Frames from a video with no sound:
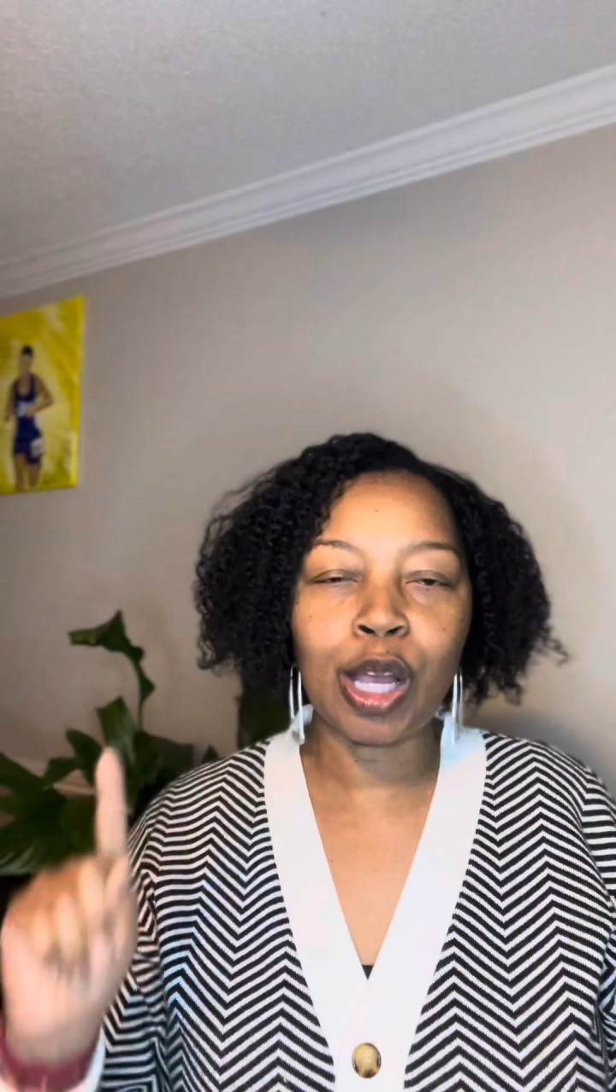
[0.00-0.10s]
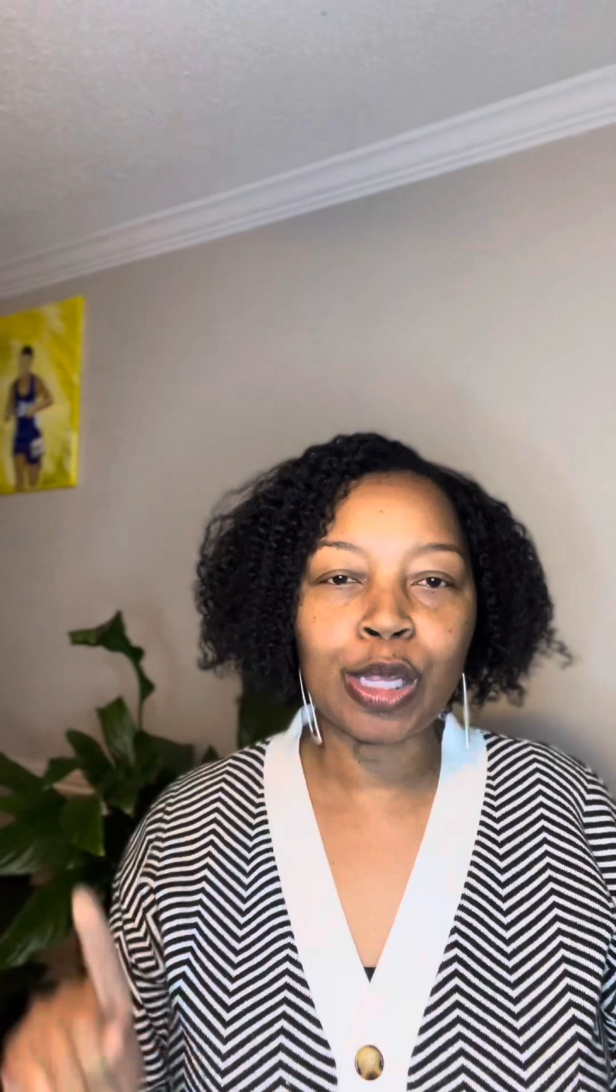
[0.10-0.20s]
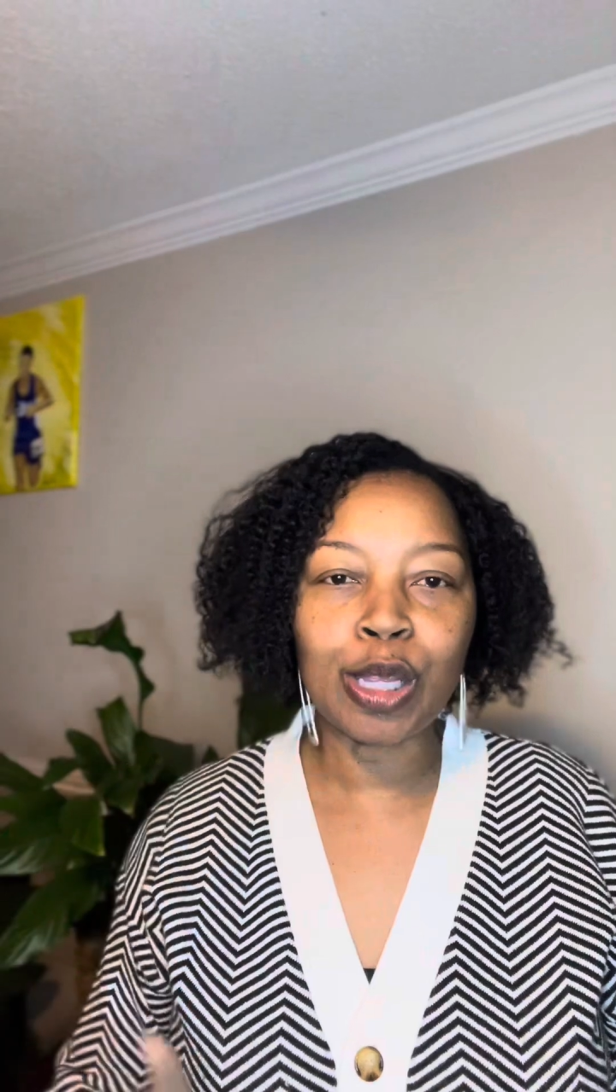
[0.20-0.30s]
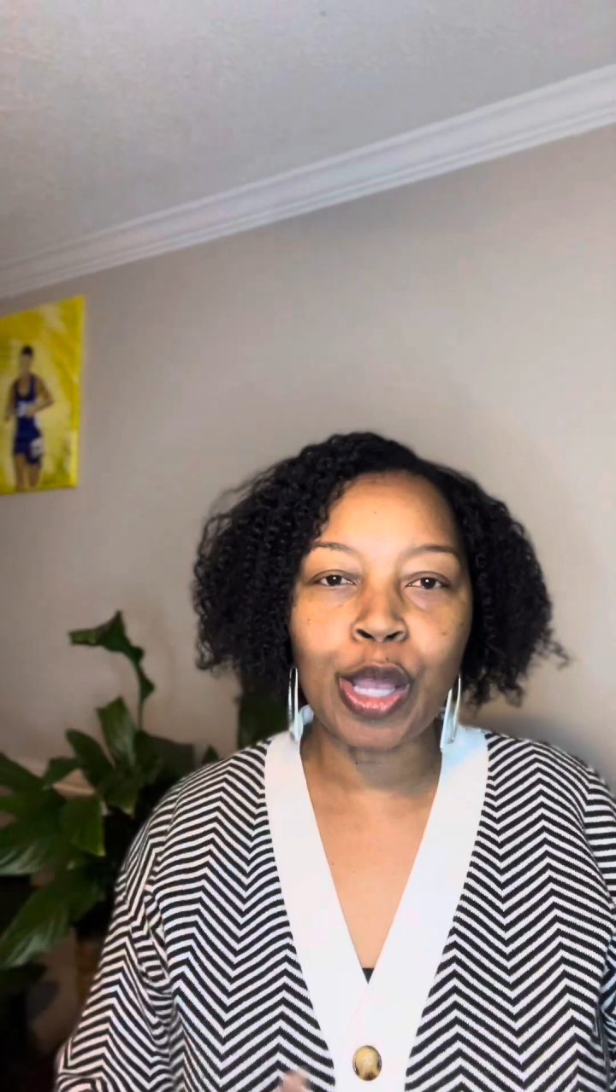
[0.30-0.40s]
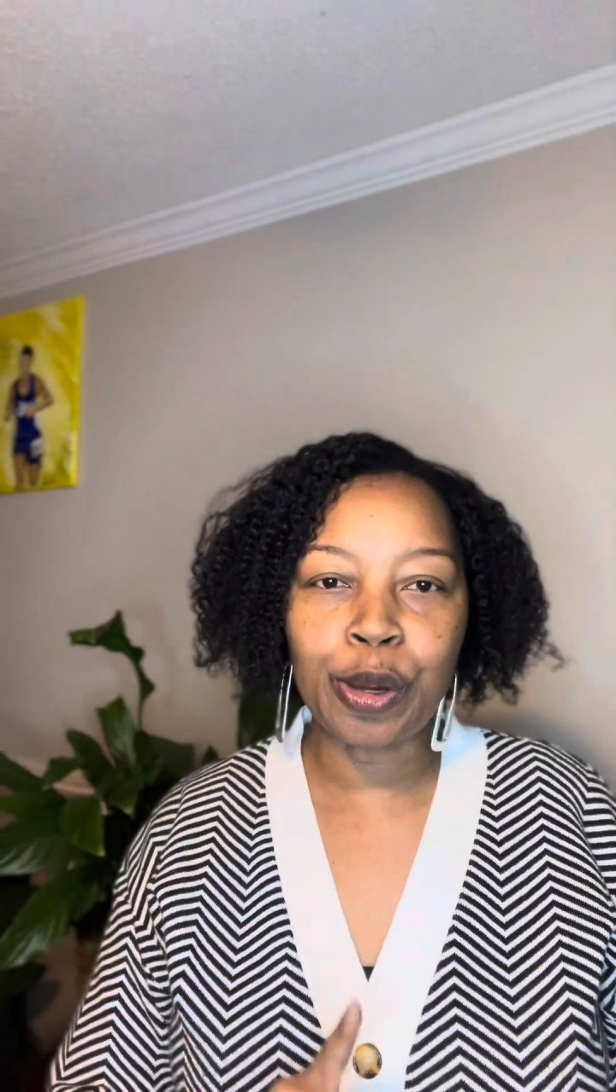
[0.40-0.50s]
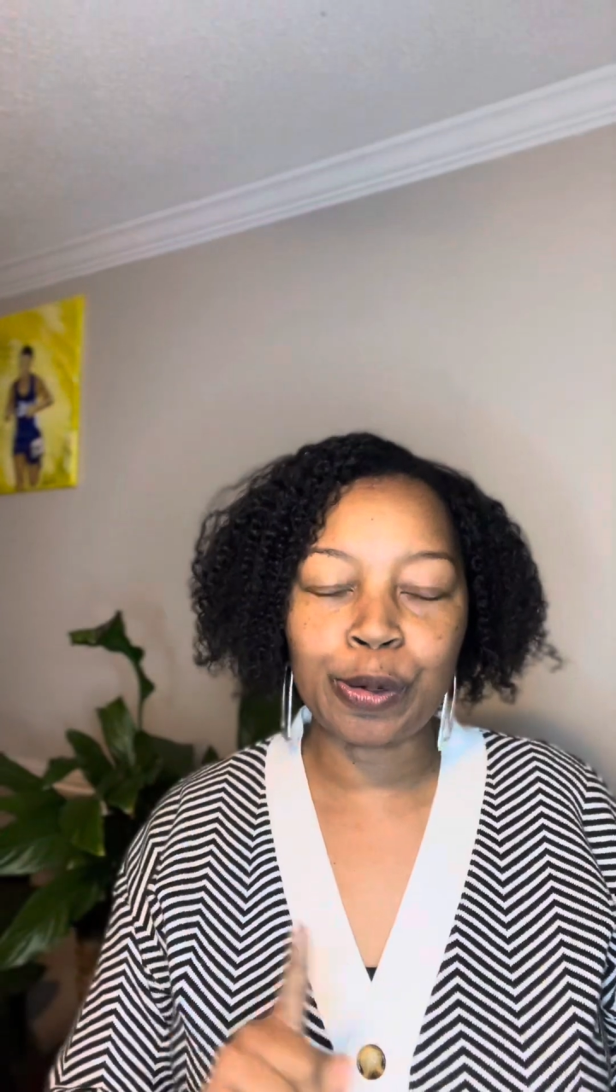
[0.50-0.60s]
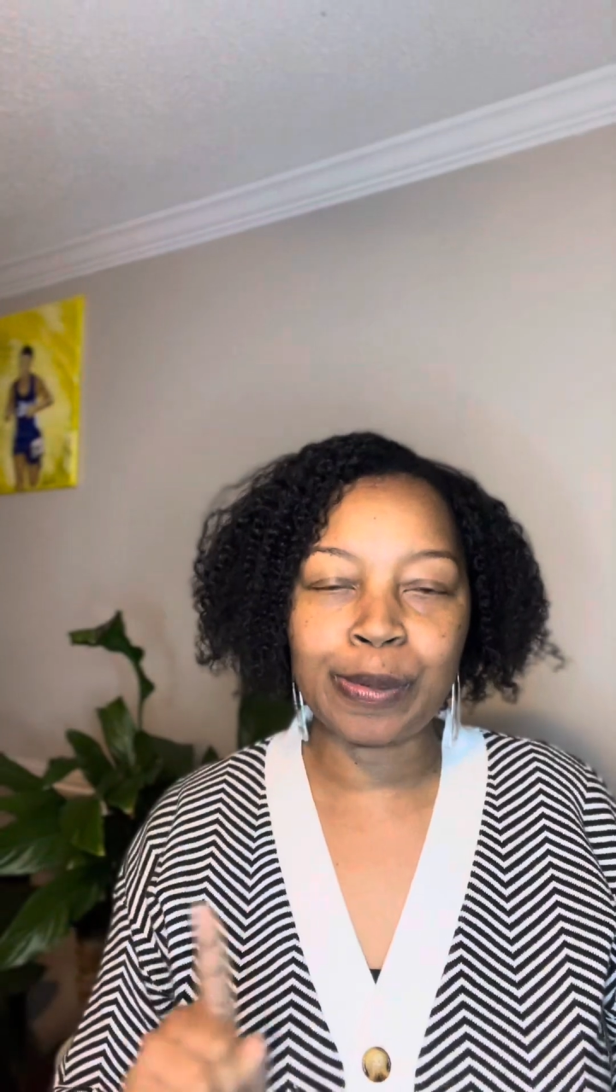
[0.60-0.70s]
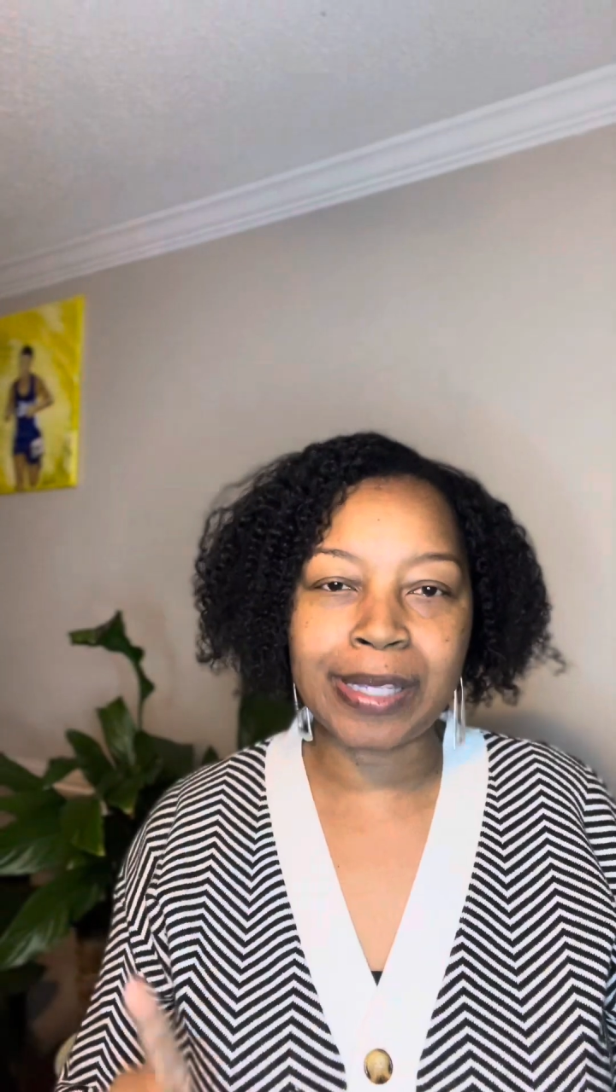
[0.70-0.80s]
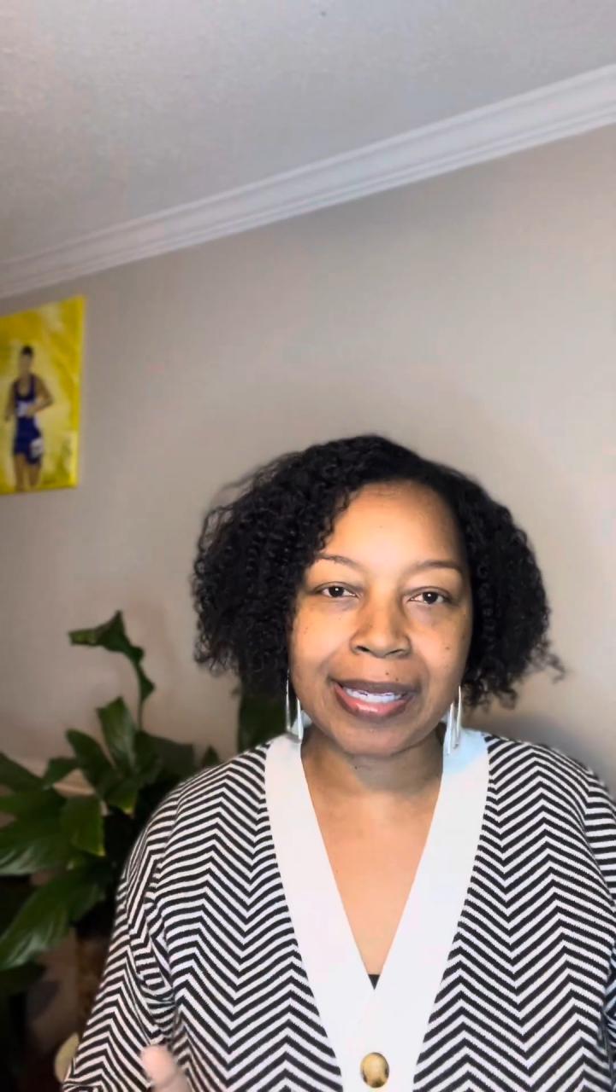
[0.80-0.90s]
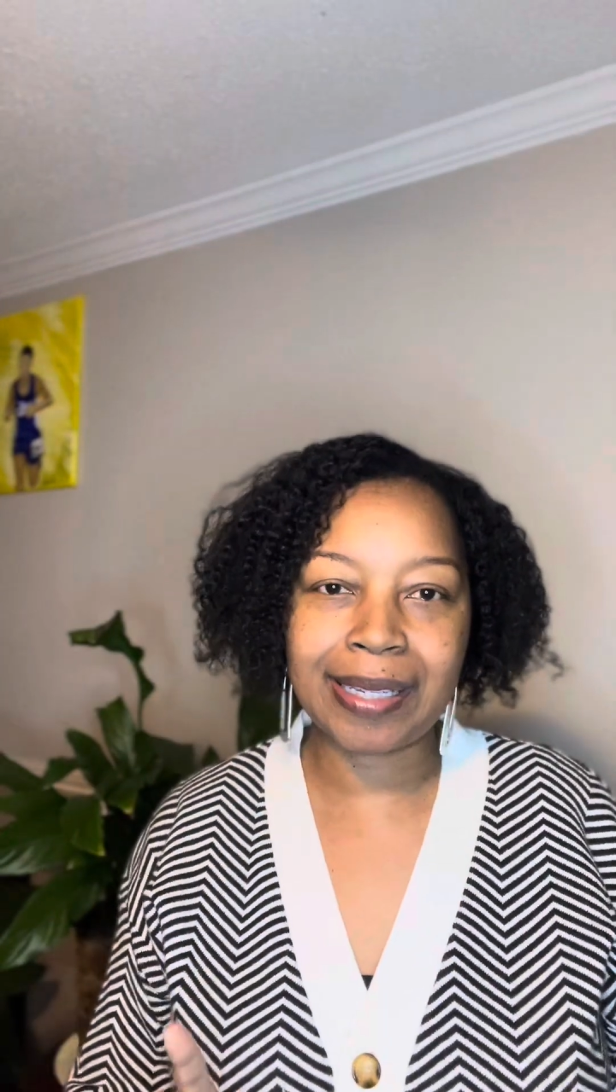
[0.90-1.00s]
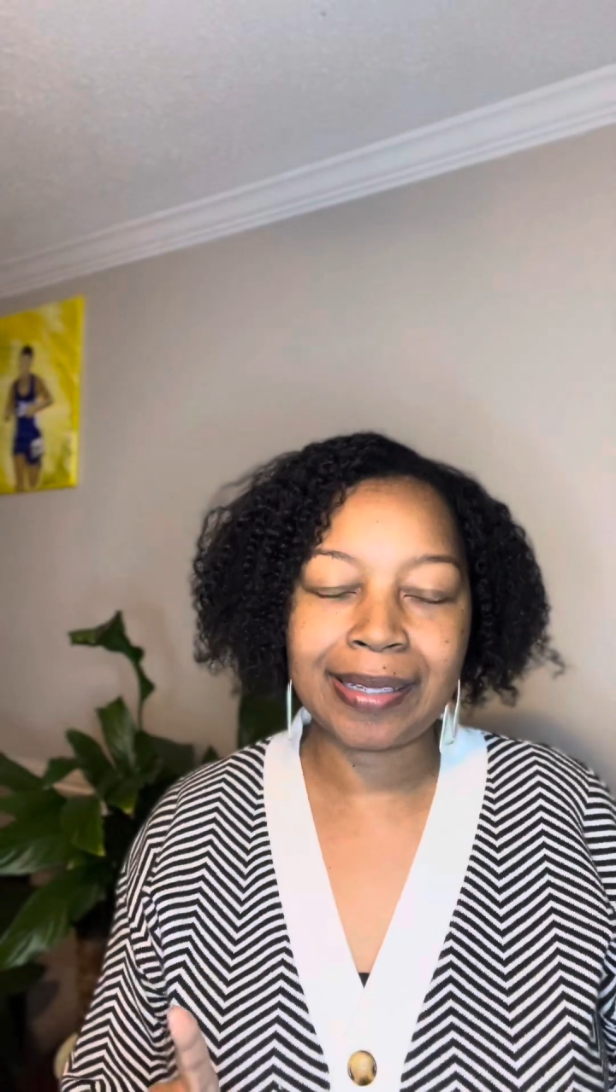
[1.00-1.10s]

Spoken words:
alert